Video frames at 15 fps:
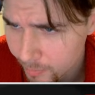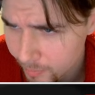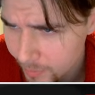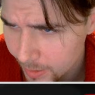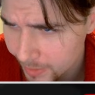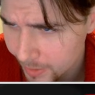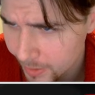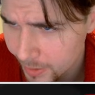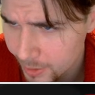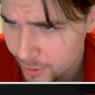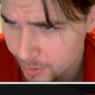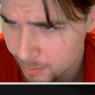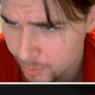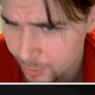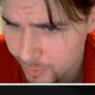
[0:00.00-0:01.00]
And then they
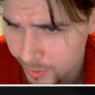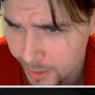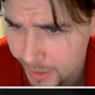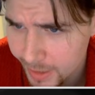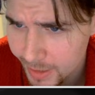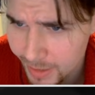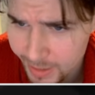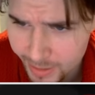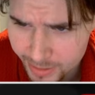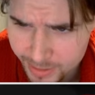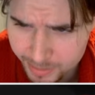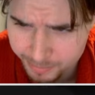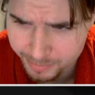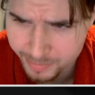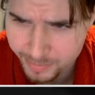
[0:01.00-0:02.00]
just move the knight, I guess.
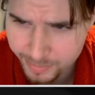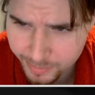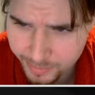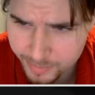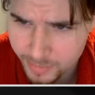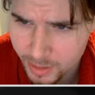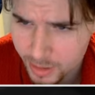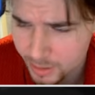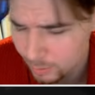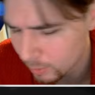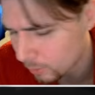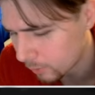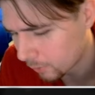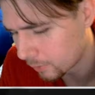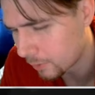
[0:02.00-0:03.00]
Because
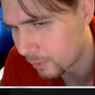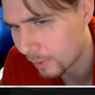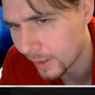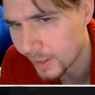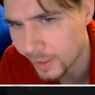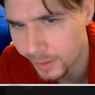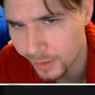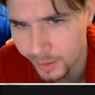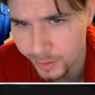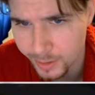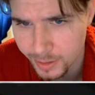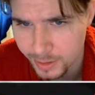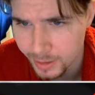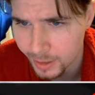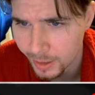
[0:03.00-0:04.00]
what we were threatening there
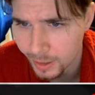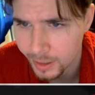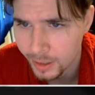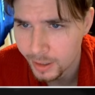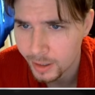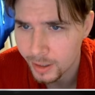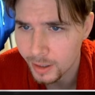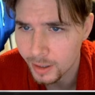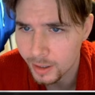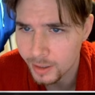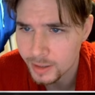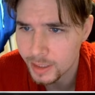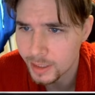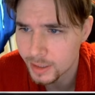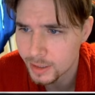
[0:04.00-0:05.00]
is
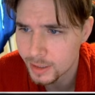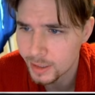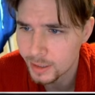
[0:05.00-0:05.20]
takes,